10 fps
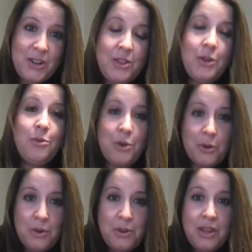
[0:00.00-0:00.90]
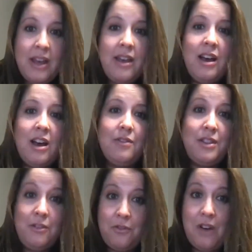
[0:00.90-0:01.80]
the growth of the
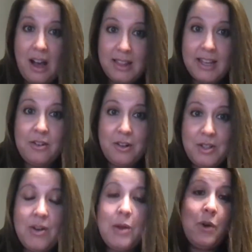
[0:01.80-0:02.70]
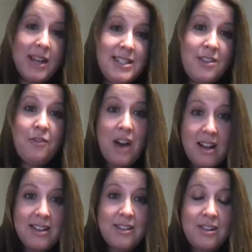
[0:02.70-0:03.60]
follicles, right? What is a
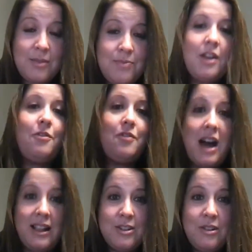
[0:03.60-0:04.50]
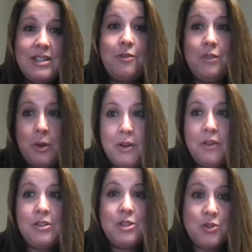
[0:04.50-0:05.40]
follicle? A follicle is a
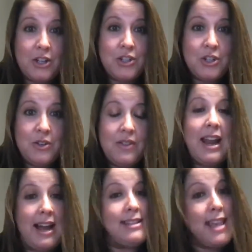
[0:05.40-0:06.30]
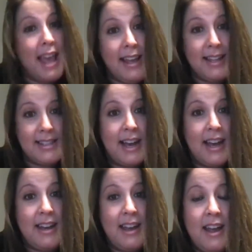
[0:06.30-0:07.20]
fluid-filled structure that has the egg inside.
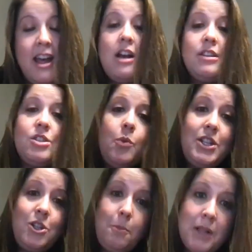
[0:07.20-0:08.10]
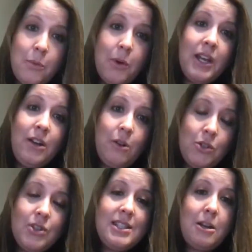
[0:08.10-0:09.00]
So we do blood work and
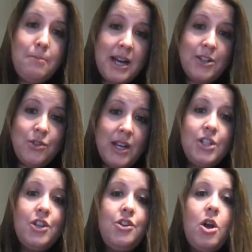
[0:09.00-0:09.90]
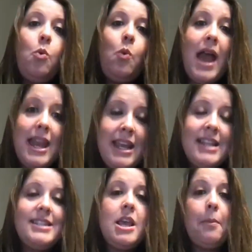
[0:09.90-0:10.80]
ultrasound monitoring to know when
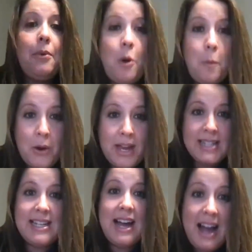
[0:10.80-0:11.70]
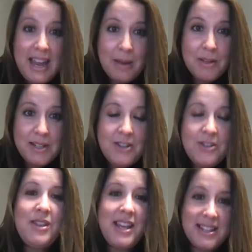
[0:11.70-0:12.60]
is the appropriate time to do
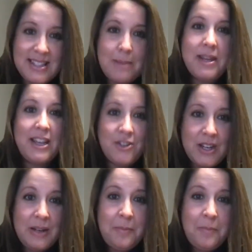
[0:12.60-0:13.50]
the insemination.